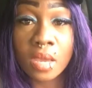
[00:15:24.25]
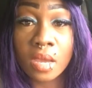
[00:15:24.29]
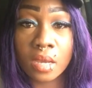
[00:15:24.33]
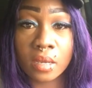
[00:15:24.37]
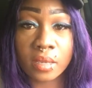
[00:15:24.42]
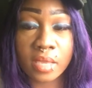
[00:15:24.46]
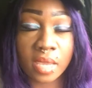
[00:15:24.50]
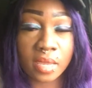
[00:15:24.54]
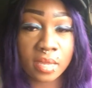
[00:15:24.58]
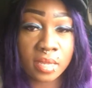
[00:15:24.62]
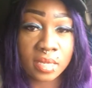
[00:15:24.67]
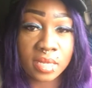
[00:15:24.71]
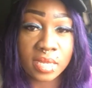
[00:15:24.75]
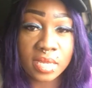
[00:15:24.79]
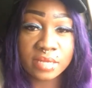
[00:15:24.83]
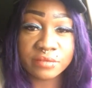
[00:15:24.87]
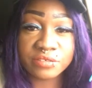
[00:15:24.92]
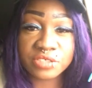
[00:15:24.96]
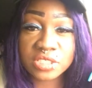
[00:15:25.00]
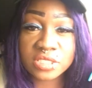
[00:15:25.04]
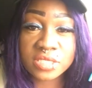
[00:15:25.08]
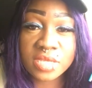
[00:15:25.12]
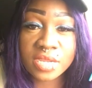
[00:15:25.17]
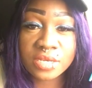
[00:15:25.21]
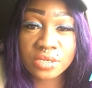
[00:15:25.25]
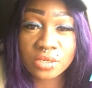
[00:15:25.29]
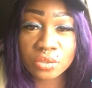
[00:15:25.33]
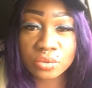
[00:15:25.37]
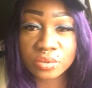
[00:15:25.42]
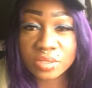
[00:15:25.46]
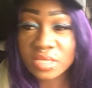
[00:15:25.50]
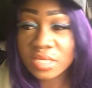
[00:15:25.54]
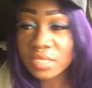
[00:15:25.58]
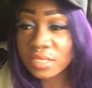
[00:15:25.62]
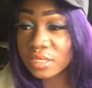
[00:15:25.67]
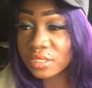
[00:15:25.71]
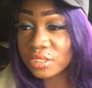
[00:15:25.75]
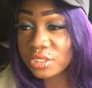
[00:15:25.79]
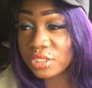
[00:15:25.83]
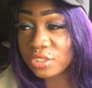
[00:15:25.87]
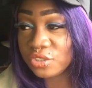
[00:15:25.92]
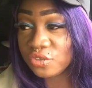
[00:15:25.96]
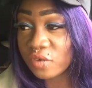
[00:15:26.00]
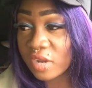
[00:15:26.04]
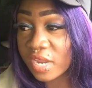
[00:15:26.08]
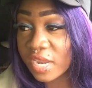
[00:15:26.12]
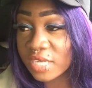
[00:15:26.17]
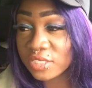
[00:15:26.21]
Okay, if she ain't no good and she
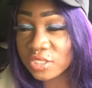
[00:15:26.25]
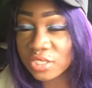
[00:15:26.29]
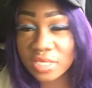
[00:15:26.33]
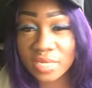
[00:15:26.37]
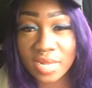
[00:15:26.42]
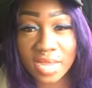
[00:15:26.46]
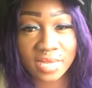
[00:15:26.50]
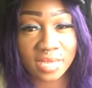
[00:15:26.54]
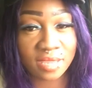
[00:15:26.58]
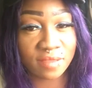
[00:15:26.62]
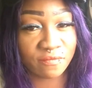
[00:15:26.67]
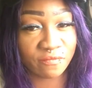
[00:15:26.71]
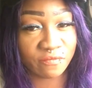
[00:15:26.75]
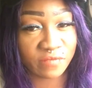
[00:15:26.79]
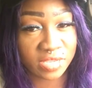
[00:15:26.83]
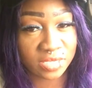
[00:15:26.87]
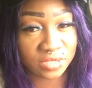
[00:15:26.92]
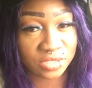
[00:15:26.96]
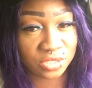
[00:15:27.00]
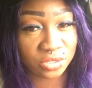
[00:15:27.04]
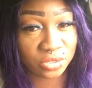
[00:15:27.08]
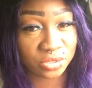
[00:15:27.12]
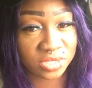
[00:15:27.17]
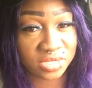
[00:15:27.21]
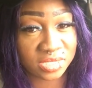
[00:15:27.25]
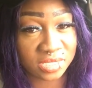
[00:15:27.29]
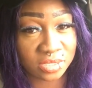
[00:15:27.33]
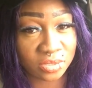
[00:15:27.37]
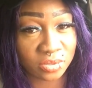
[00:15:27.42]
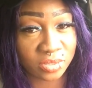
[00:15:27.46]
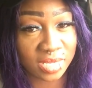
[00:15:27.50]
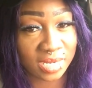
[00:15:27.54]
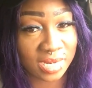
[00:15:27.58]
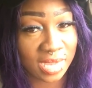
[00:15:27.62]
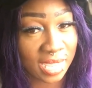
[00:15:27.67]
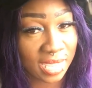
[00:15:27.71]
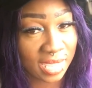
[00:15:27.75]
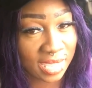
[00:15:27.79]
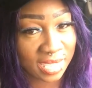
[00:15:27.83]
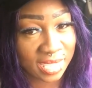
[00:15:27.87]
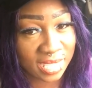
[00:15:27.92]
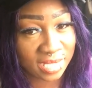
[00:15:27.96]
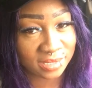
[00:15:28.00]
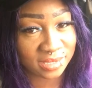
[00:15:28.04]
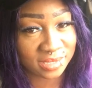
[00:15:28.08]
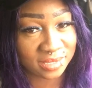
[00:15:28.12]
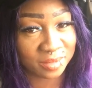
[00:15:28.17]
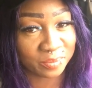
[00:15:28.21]
trash, can I convince her still? Can I
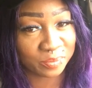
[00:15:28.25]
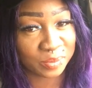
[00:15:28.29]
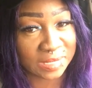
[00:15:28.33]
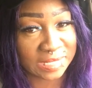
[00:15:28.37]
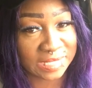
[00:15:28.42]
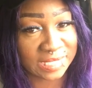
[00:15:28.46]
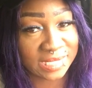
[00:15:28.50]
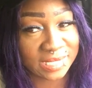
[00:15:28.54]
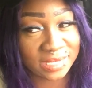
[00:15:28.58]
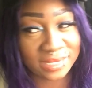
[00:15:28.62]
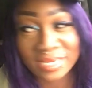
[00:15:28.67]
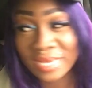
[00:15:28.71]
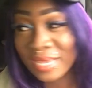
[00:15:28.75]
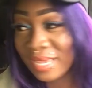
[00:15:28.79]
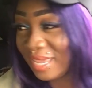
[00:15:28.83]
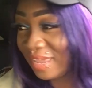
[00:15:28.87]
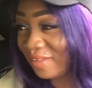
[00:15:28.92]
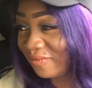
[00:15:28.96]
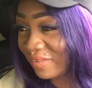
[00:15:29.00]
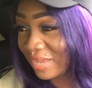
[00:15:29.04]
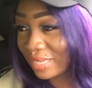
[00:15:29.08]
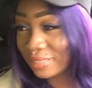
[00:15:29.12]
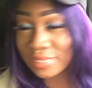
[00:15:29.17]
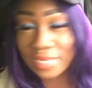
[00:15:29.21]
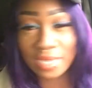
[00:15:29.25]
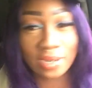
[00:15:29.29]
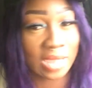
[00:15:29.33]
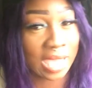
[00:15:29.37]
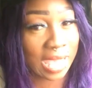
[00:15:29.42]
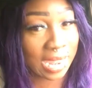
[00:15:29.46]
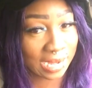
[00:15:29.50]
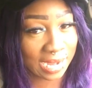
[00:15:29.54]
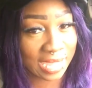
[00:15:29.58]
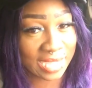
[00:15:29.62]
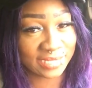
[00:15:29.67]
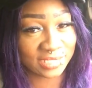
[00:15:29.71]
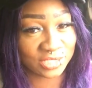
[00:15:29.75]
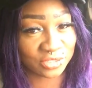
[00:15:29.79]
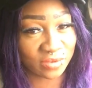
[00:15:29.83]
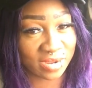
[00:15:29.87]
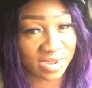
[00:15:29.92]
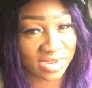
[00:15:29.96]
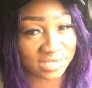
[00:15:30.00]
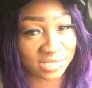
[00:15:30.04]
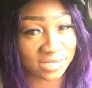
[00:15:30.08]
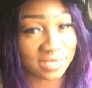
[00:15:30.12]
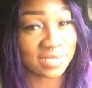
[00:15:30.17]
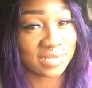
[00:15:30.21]
have some, please? If I tell her I like
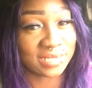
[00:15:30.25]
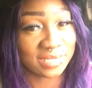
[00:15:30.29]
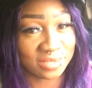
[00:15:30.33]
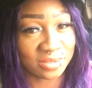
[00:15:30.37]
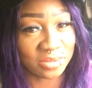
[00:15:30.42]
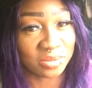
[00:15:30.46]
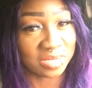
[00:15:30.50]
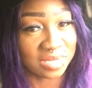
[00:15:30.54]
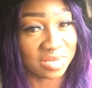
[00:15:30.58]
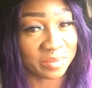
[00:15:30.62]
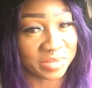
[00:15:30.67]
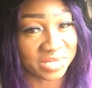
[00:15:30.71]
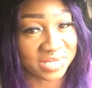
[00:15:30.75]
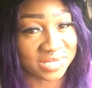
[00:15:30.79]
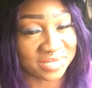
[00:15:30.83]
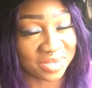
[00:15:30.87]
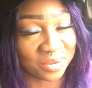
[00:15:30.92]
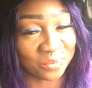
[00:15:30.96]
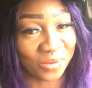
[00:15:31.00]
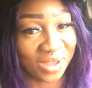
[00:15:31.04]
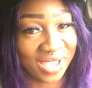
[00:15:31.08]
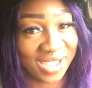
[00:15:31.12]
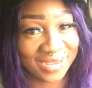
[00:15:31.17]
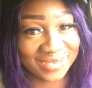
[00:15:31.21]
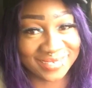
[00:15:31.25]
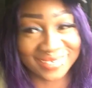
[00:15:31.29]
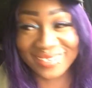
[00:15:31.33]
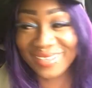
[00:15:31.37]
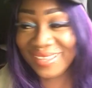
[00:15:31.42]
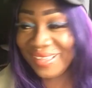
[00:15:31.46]
trash, she'll still give me some, right?